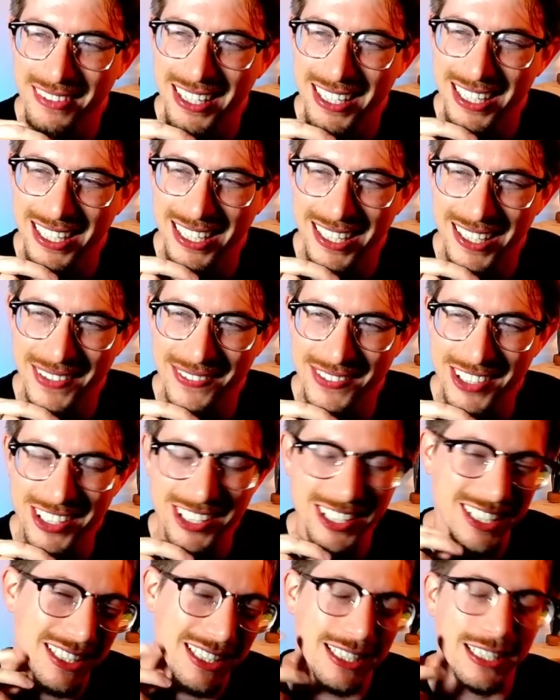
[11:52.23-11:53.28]
And
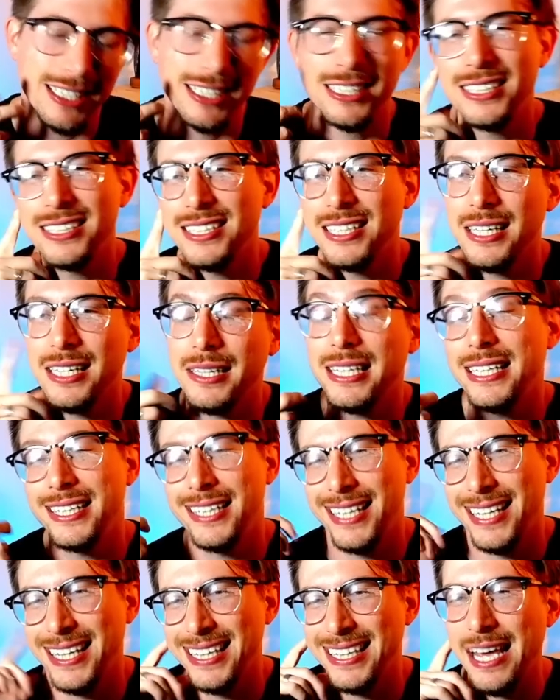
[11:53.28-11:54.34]

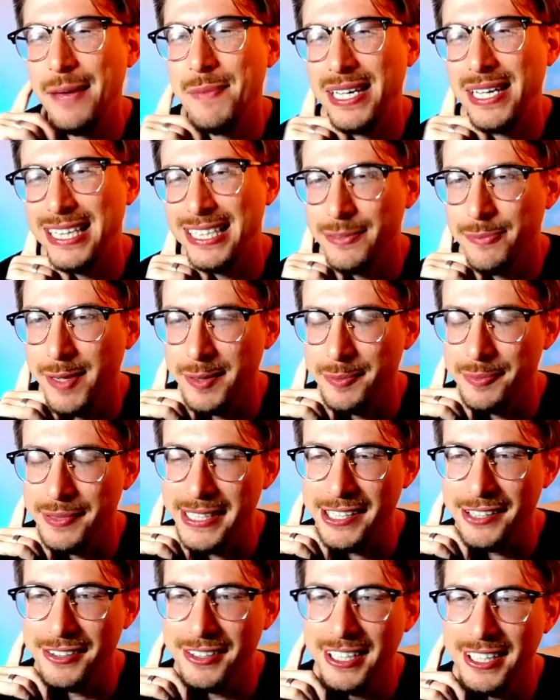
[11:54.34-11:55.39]
then they make this misplay
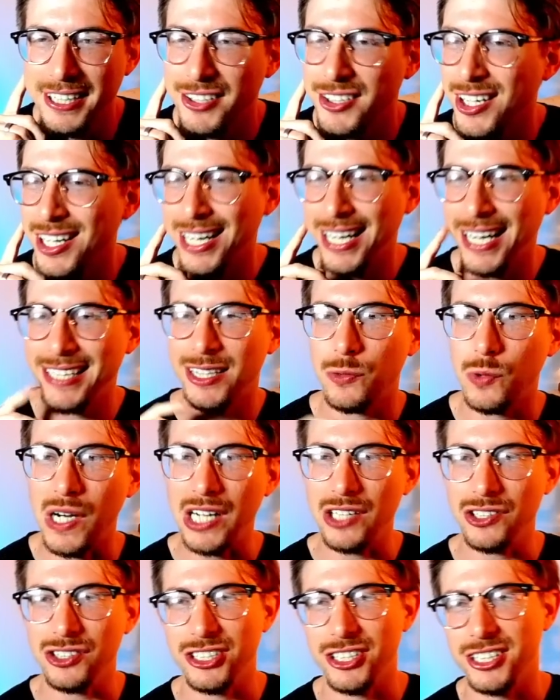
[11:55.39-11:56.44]
though. They're not at the
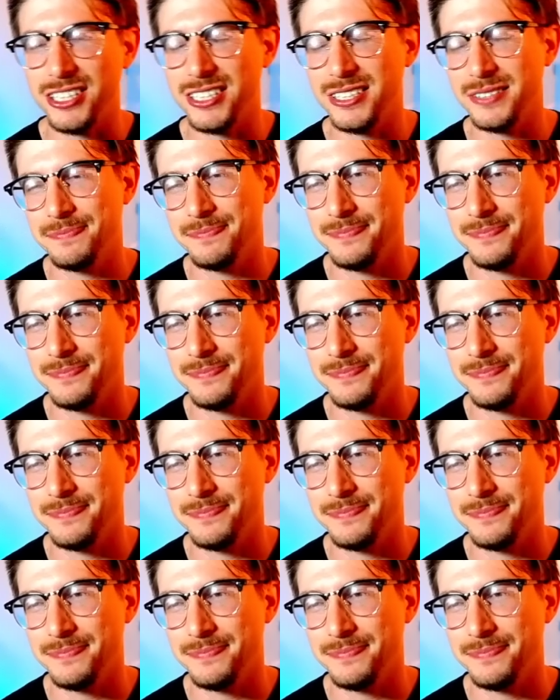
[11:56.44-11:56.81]
Wild Charge.